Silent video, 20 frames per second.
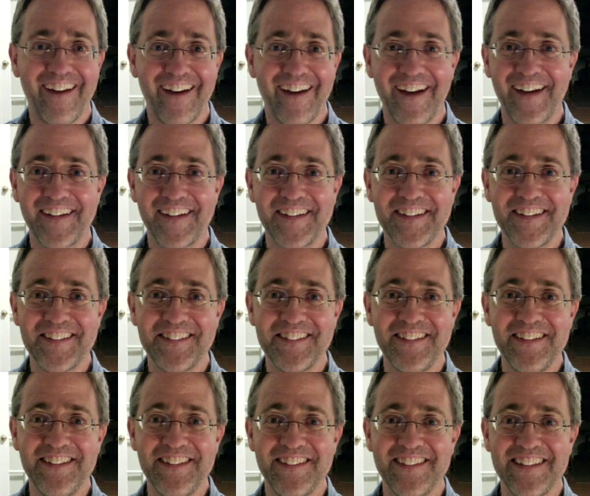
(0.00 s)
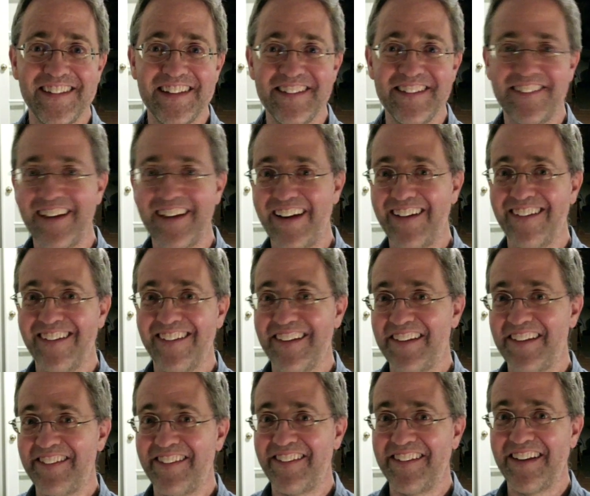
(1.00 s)
I could teach an entire
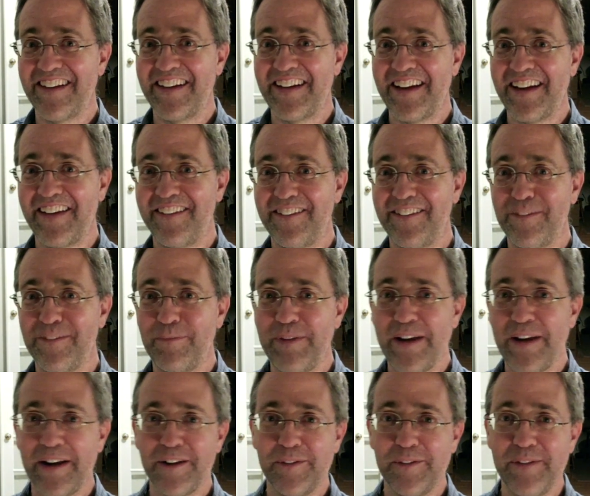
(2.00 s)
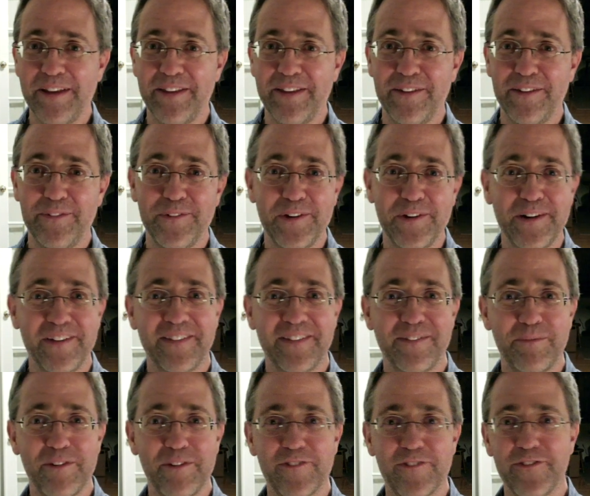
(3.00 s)
lesson on how this piano method
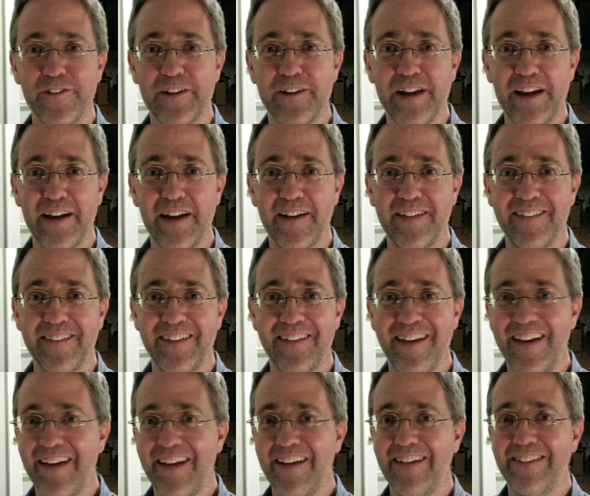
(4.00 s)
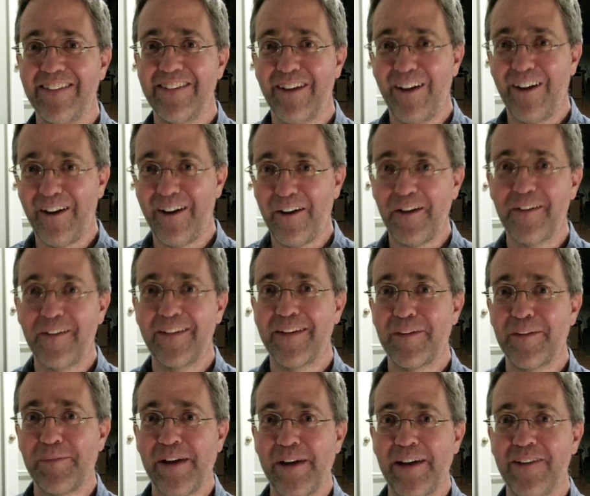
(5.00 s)
works, but for now, it's all
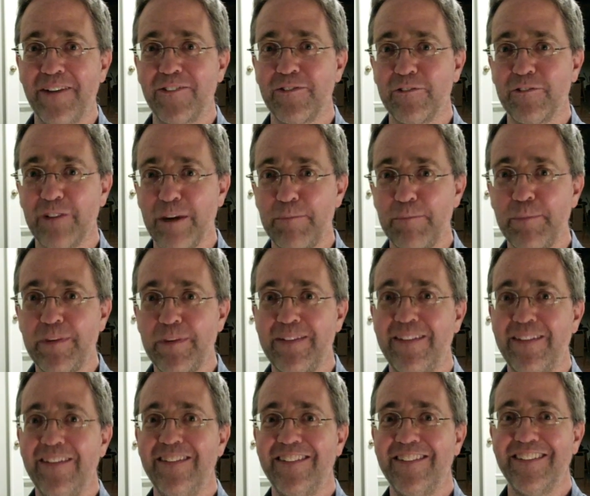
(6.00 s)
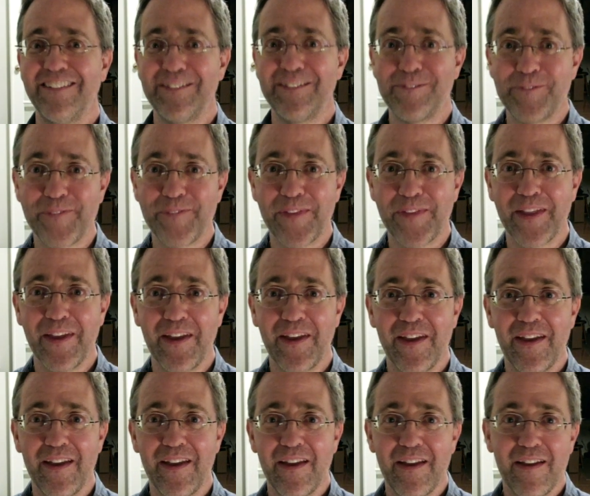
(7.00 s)
about repetition.
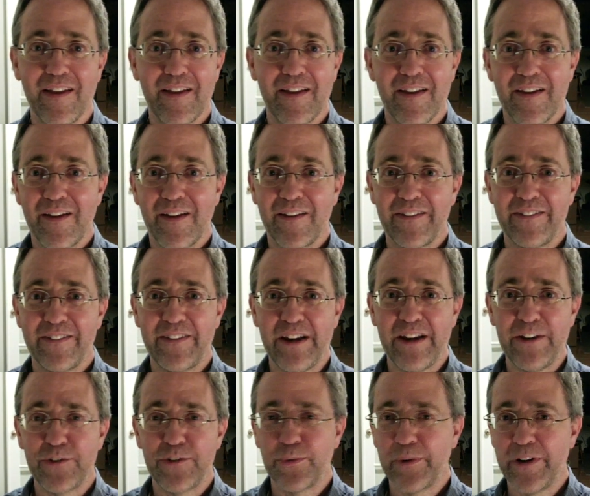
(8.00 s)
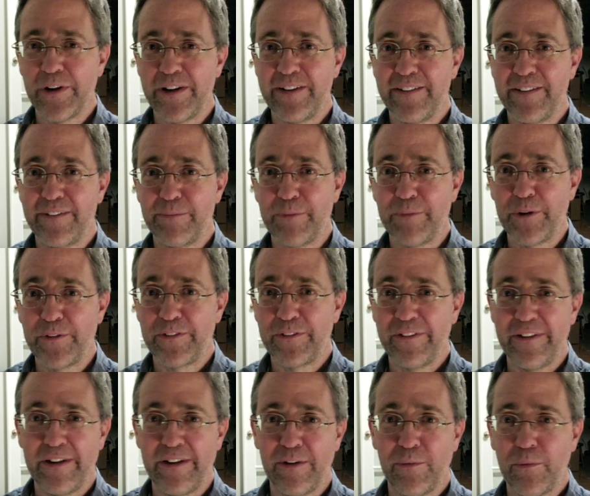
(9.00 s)
Now, stage 1 is
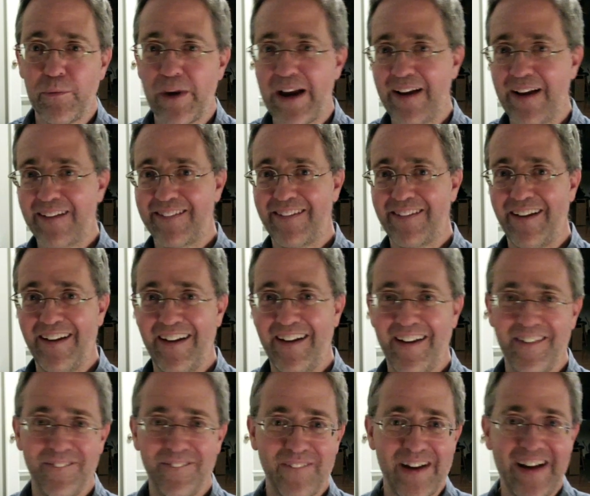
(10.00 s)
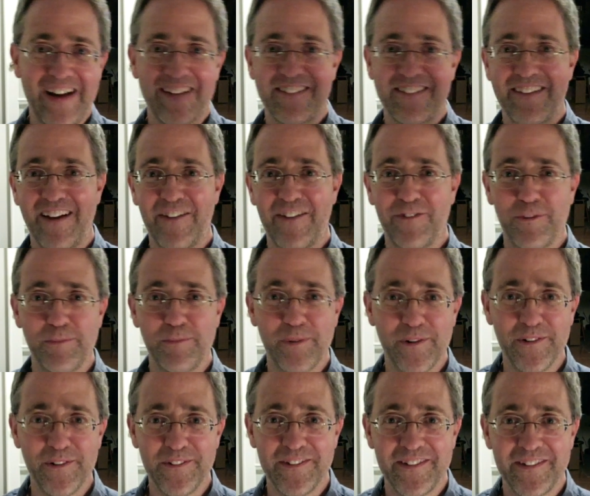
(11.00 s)
mostly a wax-on, wax-off
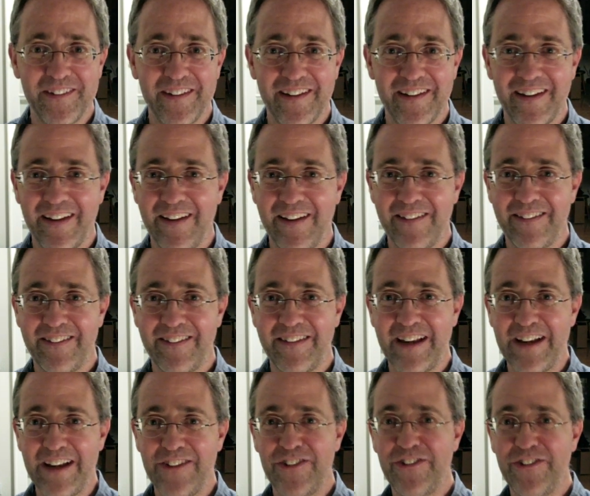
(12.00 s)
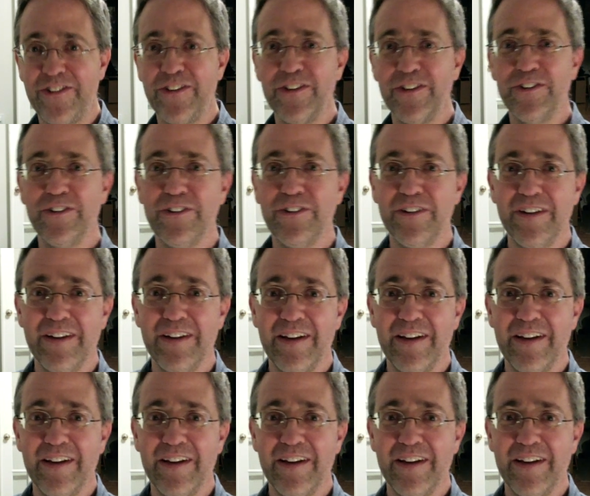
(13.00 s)
approach, and stage 2